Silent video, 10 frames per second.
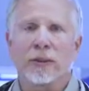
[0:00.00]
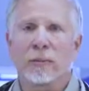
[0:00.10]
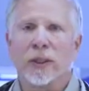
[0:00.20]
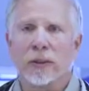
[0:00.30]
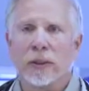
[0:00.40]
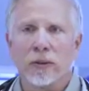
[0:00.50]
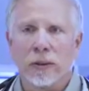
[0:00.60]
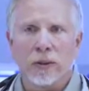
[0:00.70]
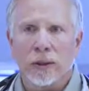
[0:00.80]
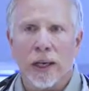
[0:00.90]
His
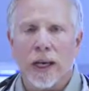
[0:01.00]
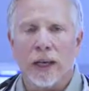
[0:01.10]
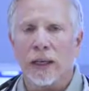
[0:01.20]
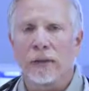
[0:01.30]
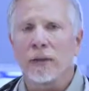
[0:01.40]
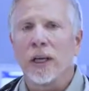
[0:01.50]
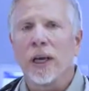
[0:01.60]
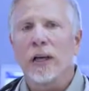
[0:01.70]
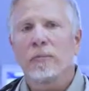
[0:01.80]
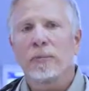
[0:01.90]
PCO2 was high. His
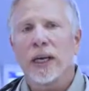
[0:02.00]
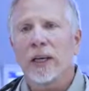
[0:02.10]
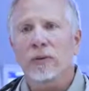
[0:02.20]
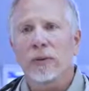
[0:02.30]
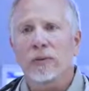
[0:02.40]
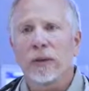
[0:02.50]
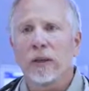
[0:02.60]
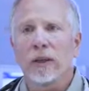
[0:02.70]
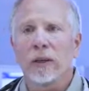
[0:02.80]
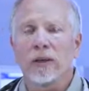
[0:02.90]
pH was
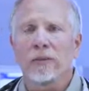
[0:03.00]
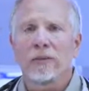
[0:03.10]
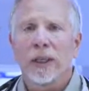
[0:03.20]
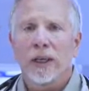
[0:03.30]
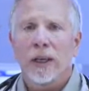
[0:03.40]
very low.